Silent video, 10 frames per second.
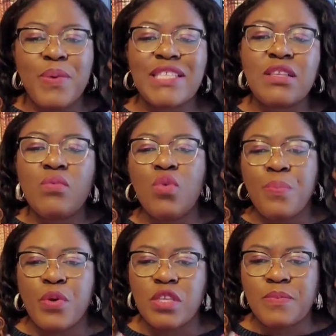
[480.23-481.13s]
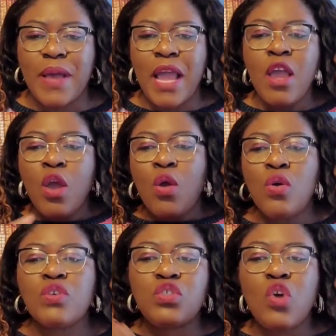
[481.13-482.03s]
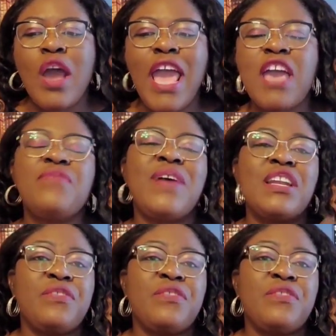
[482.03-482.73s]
person will prosper. Whosoever